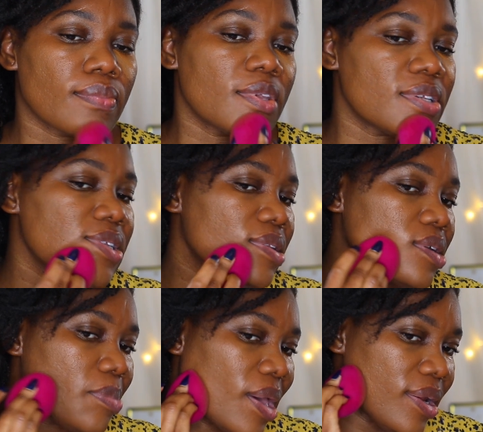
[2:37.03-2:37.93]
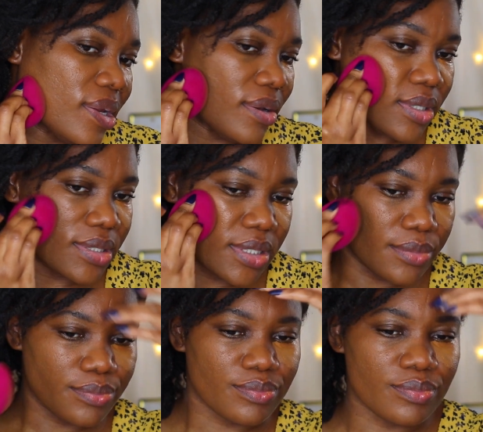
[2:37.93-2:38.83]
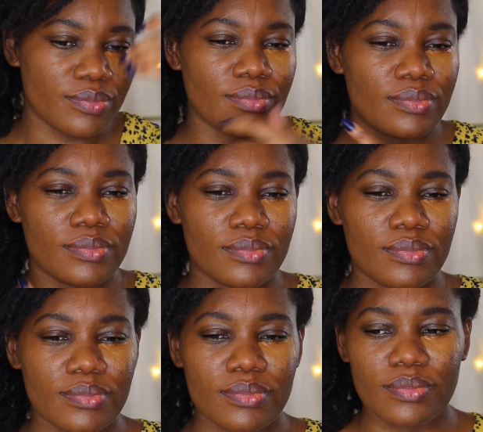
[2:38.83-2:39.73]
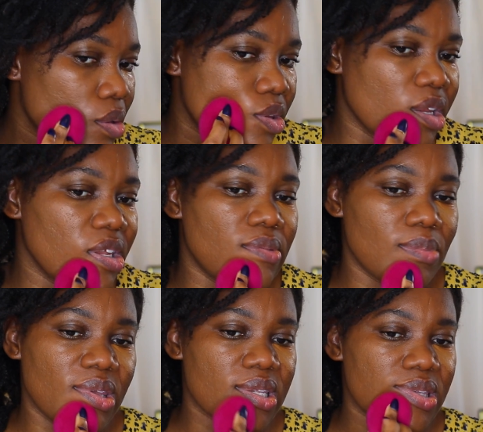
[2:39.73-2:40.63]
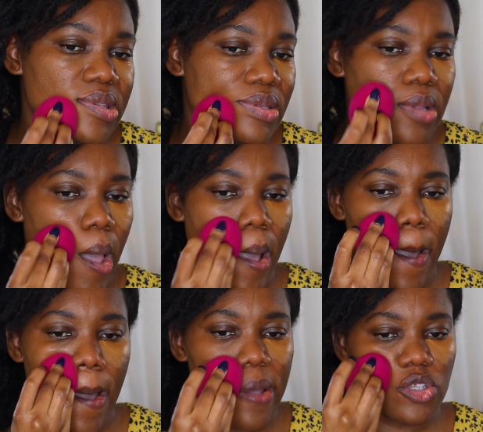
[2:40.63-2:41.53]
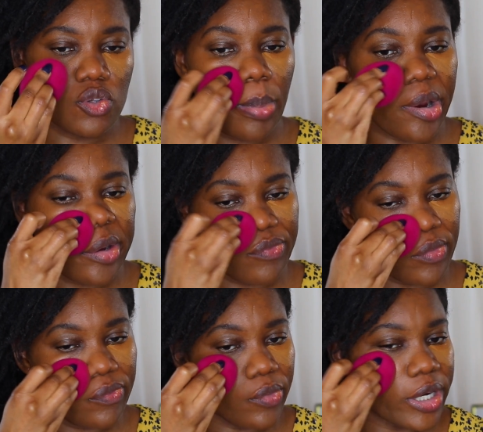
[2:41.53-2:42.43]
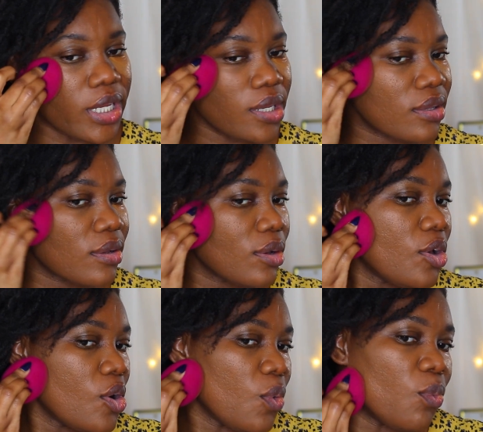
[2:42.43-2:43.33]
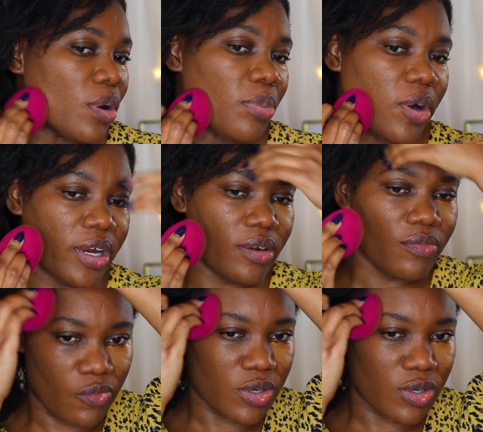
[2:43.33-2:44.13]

This doesn't look bad now, does it? So I did mix 2 part 440, 1 part of